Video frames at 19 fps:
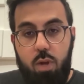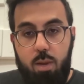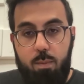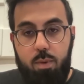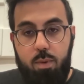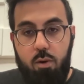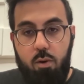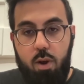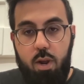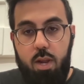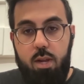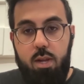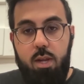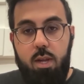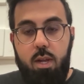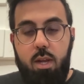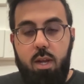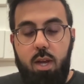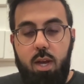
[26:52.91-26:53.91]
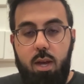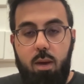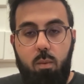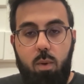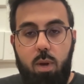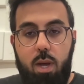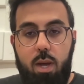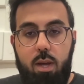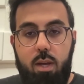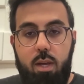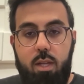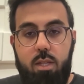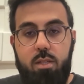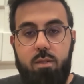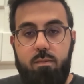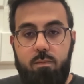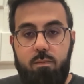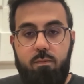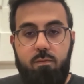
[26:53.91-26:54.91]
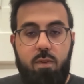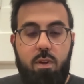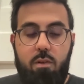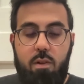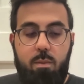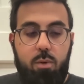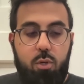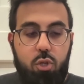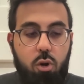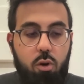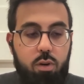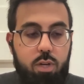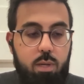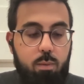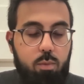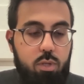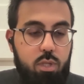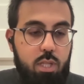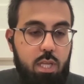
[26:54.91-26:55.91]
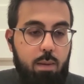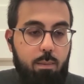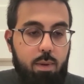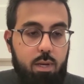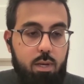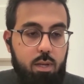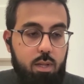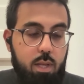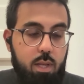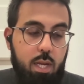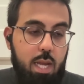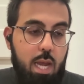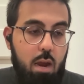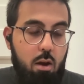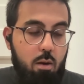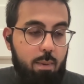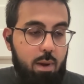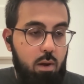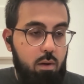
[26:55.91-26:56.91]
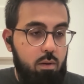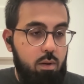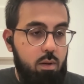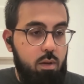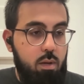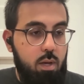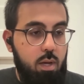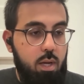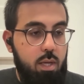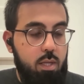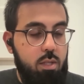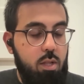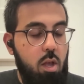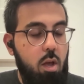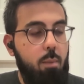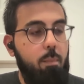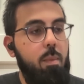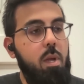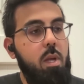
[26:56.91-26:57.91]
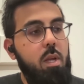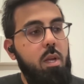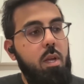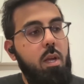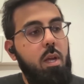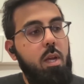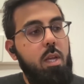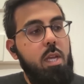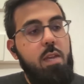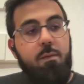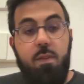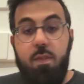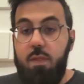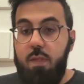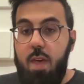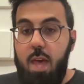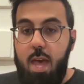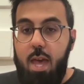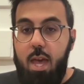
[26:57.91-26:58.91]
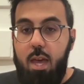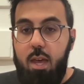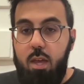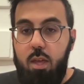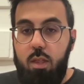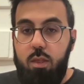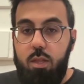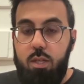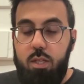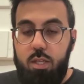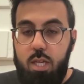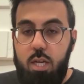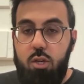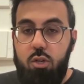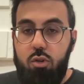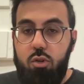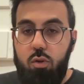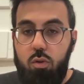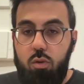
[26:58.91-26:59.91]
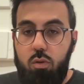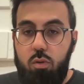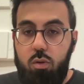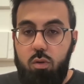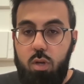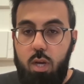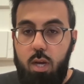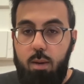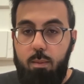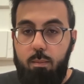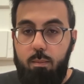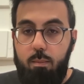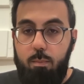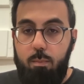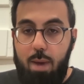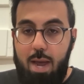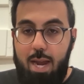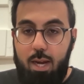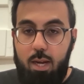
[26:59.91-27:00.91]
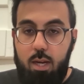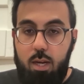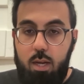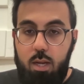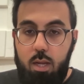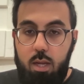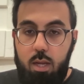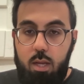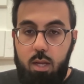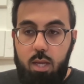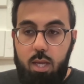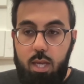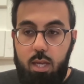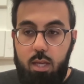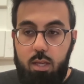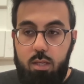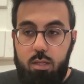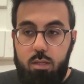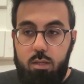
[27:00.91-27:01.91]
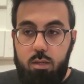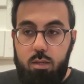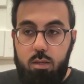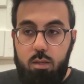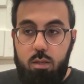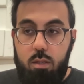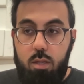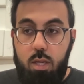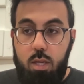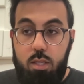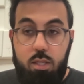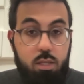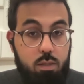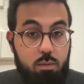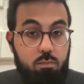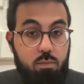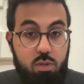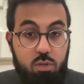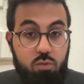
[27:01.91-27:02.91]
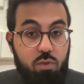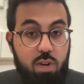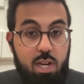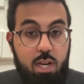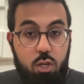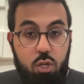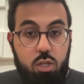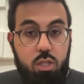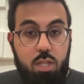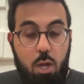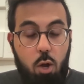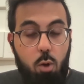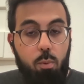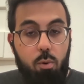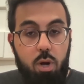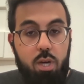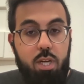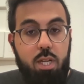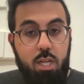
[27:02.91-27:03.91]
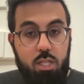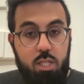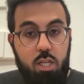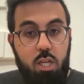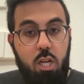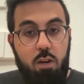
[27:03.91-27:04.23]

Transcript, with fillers: Arabia, right? Uh, mm-hmm. Uh, where it's very majority Muslim and they care about uh, Islam. Even there, the central um, bank is is is really just operating as a